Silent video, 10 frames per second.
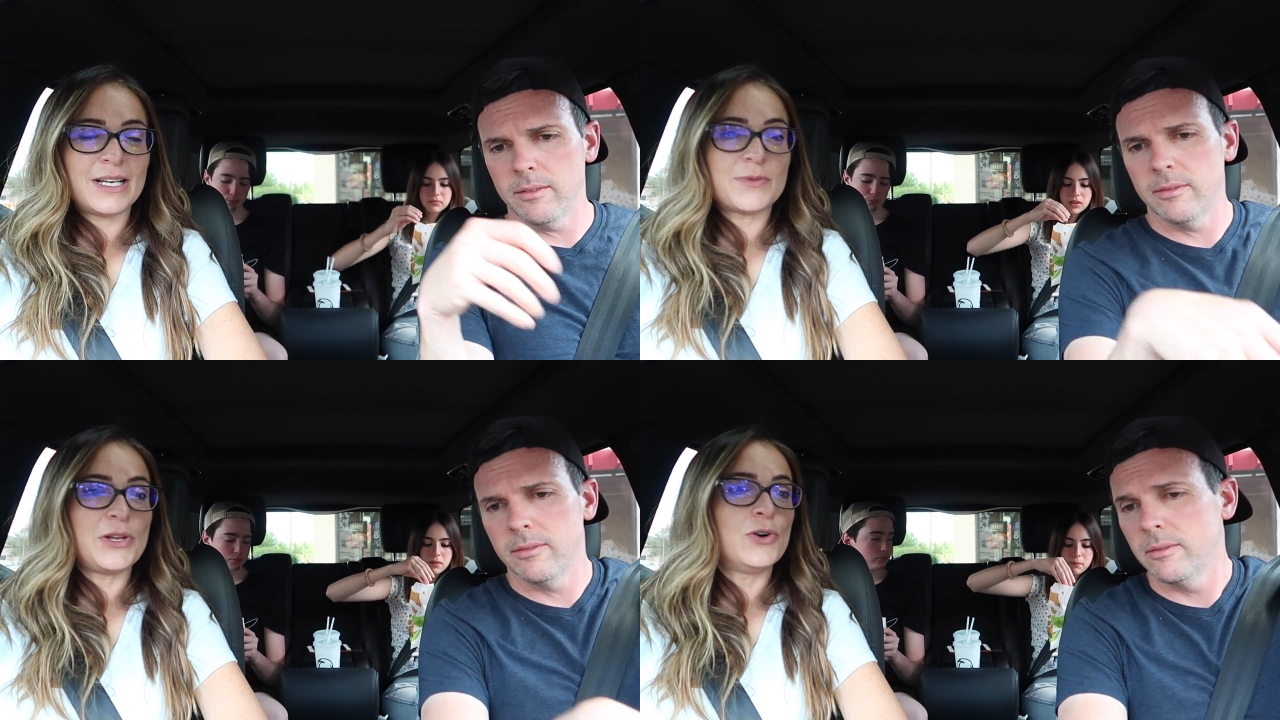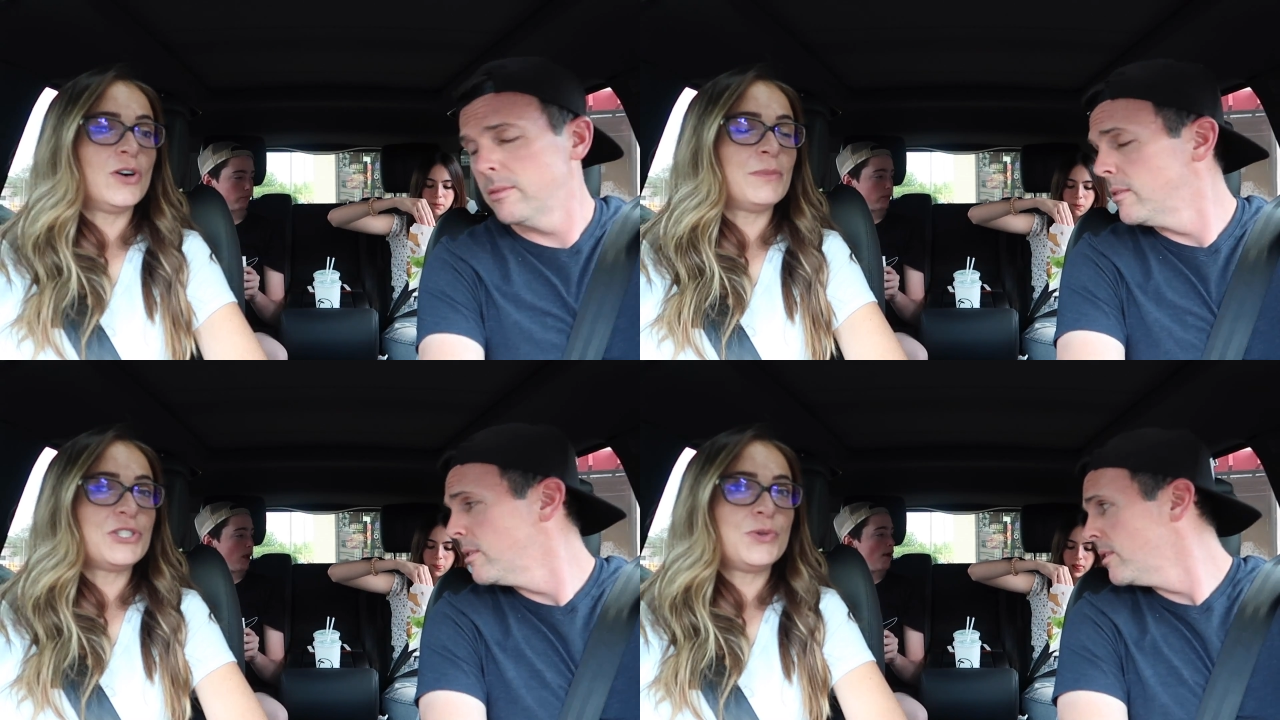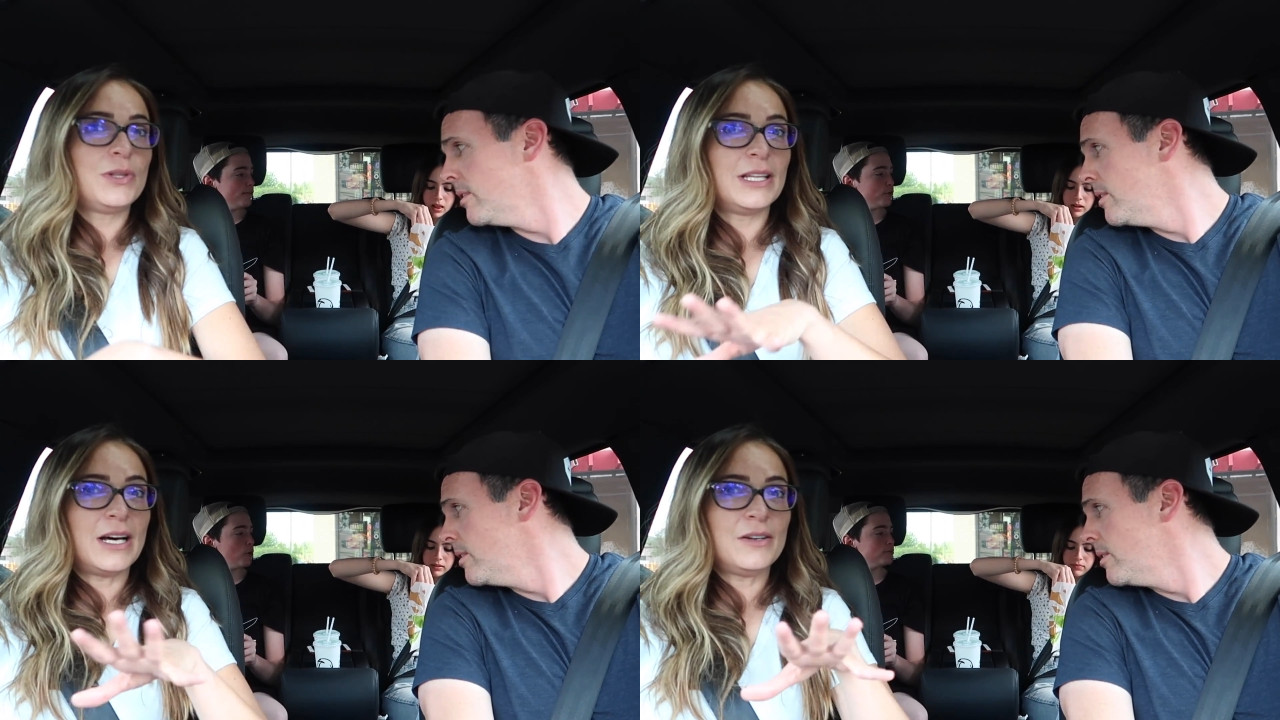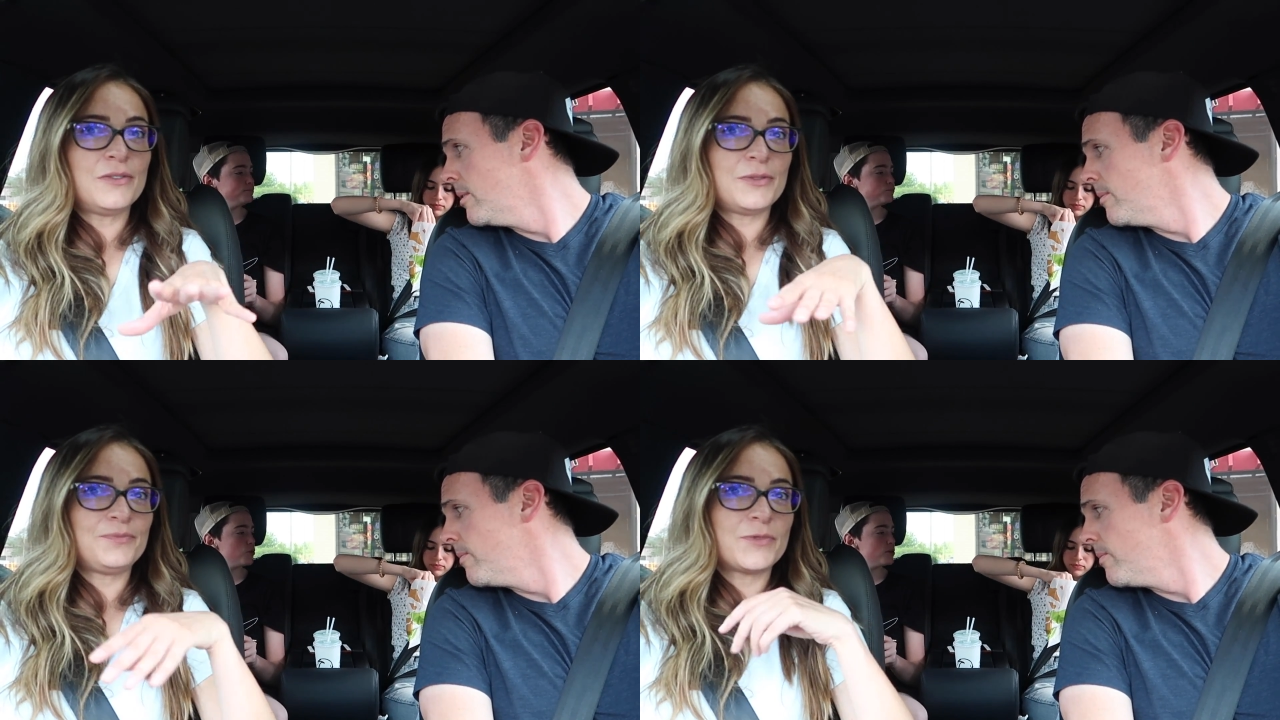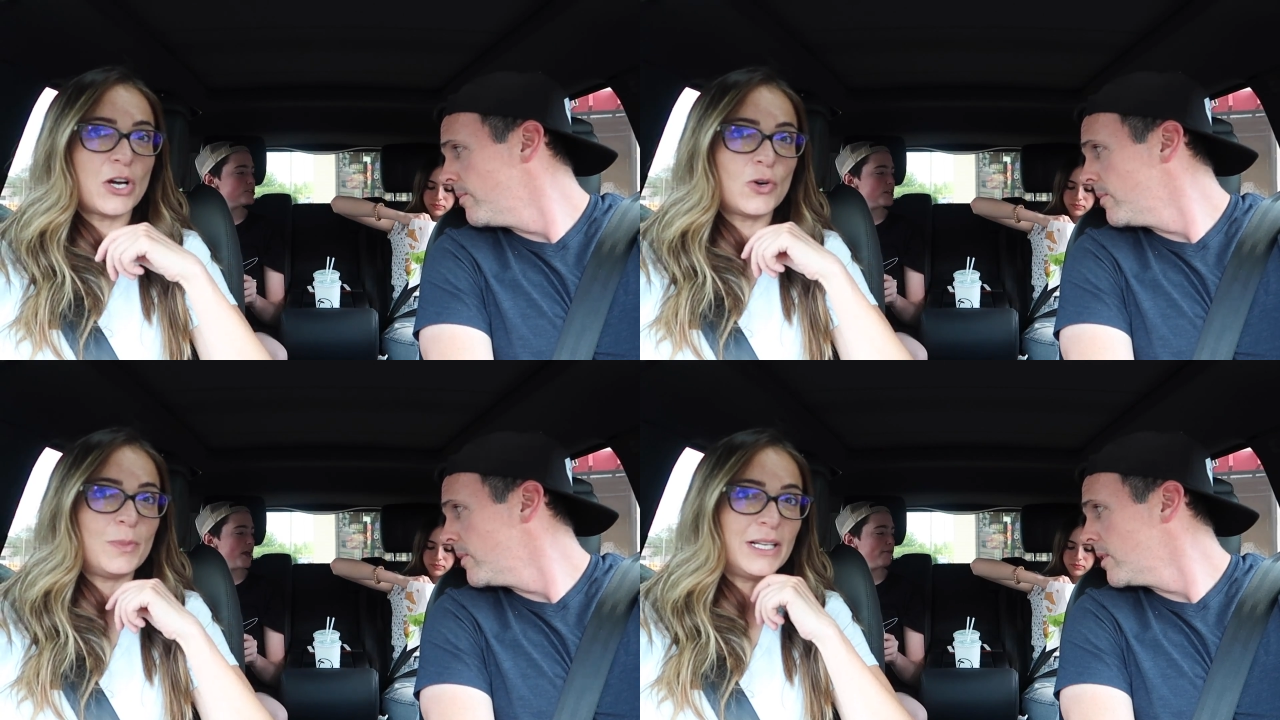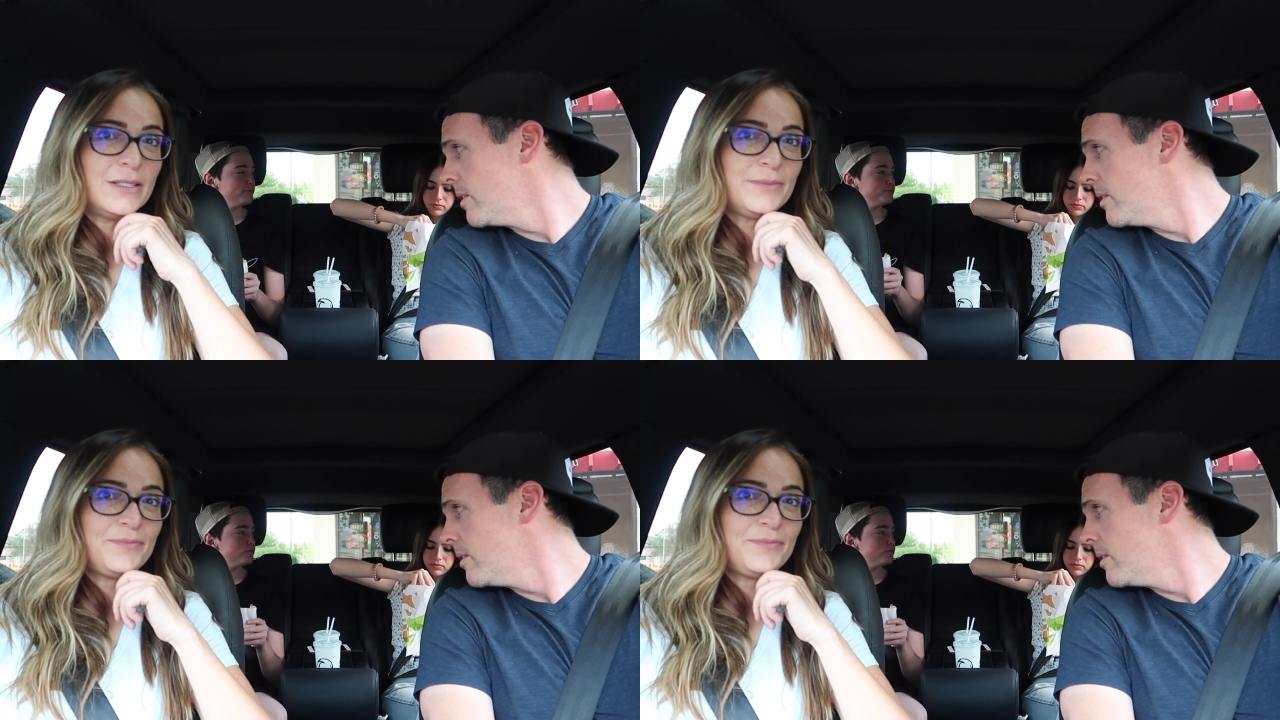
Speaker 1: Because we know how much you love Taco Bell.